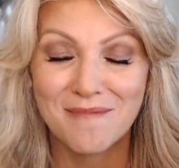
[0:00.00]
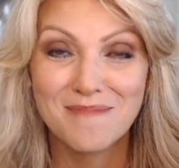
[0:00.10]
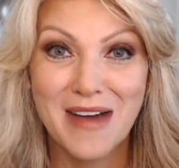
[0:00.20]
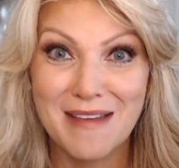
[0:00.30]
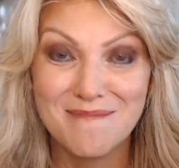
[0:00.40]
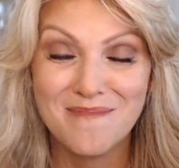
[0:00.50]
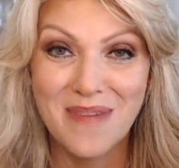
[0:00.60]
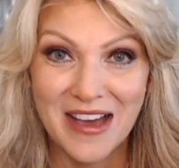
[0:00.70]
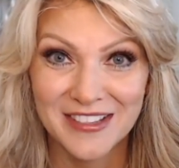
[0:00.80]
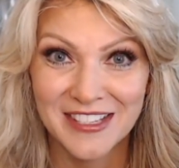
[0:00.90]
my
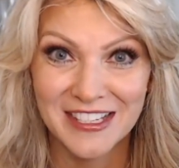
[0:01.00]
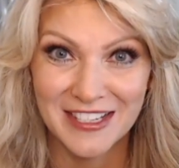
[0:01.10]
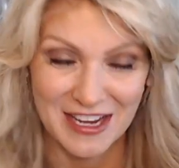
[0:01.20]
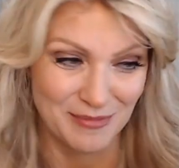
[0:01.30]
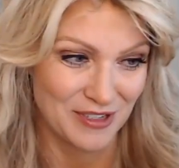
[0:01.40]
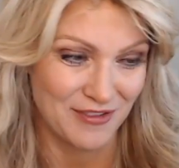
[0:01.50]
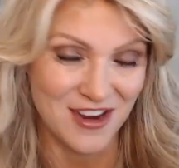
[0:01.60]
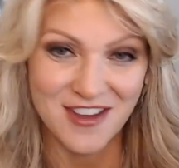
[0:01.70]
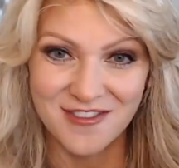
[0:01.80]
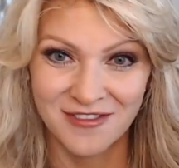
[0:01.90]
best tips for
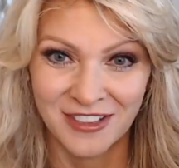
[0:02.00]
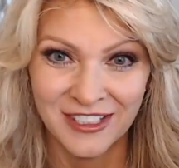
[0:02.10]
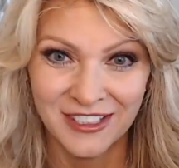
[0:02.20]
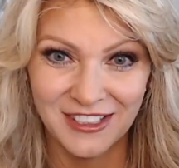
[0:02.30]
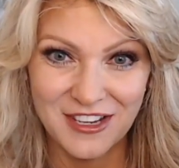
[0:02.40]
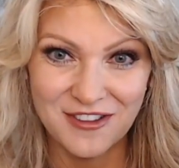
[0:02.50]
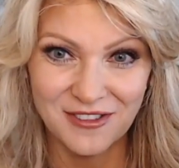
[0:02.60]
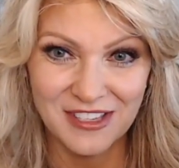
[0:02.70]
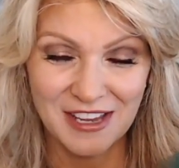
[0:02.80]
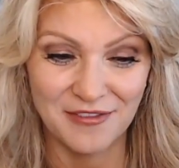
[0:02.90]
you to
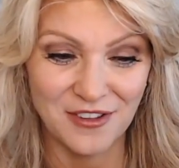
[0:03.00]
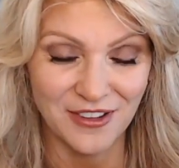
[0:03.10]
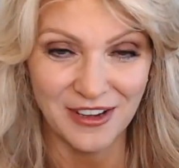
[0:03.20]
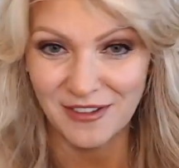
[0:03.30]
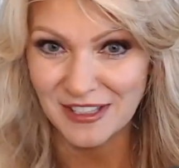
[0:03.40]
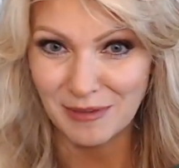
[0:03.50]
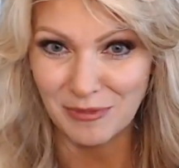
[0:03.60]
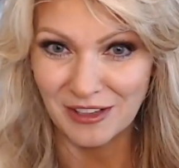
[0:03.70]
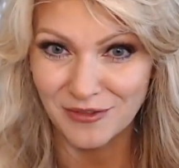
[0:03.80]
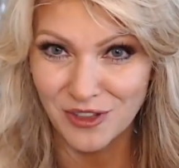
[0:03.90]
use if you're looking for
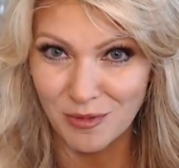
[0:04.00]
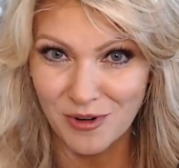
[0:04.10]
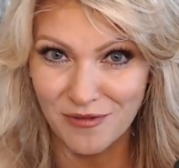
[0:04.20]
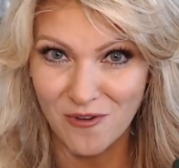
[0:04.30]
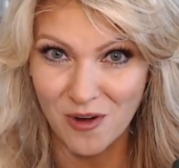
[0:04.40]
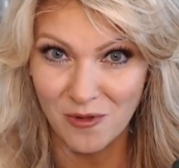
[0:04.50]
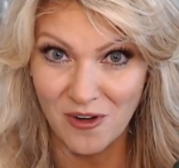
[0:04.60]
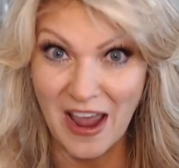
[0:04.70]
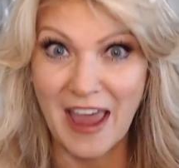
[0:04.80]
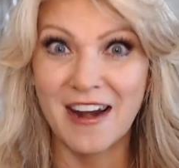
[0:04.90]
something super
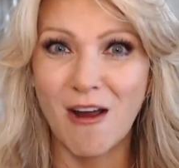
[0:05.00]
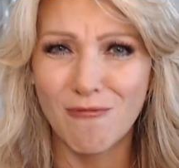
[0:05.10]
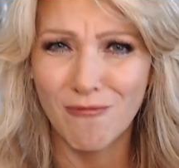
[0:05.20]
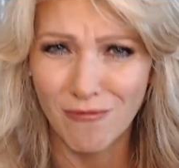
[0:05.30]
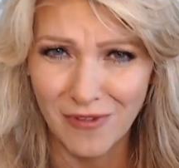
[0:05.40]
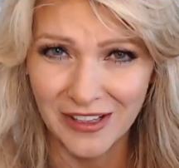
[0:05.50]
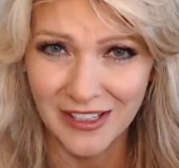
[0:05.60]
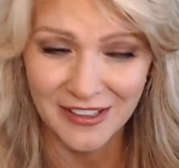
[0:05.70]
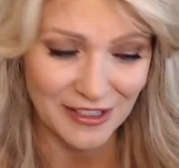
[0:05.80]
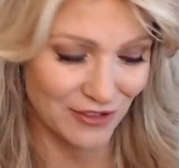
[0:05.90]
affordable and
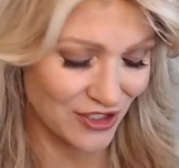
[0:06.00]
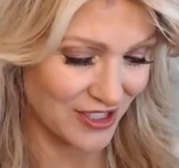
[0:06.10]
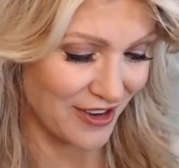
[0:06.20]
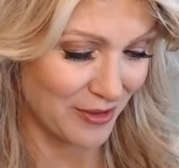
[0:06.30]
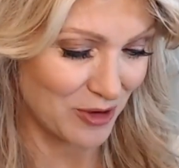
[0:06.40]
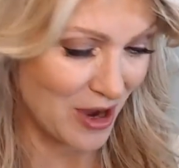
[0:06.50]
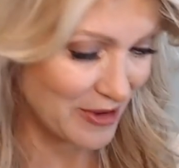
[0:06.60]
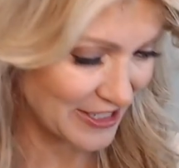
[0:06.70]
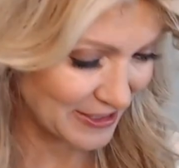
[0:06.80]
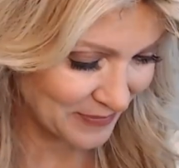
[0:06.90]
really delivers on the
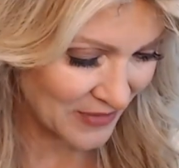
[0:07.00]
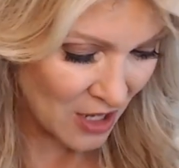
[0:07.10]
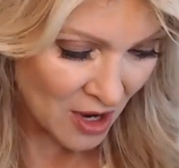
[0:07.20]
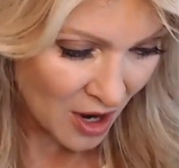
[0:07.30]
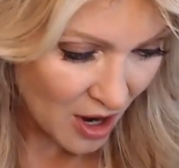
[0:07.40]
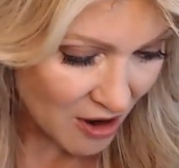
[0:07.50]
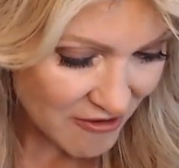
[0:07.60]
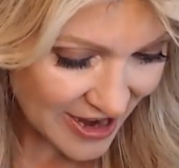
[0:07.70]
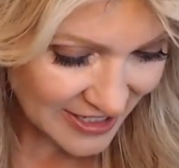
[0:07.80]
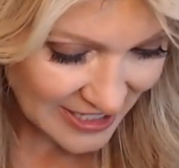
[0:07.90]
promise. All
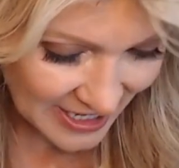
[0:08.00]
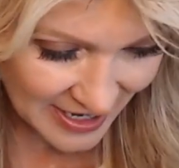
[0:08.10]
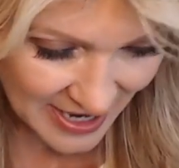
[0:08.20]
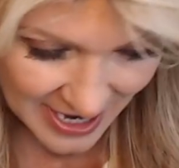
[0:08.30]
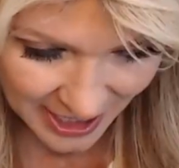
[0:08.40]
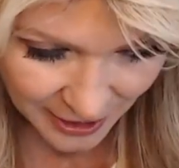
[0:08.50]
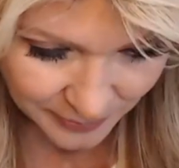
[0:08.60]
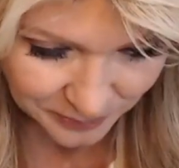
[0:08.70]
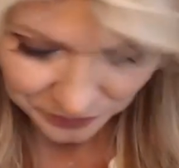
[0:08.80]
right, and now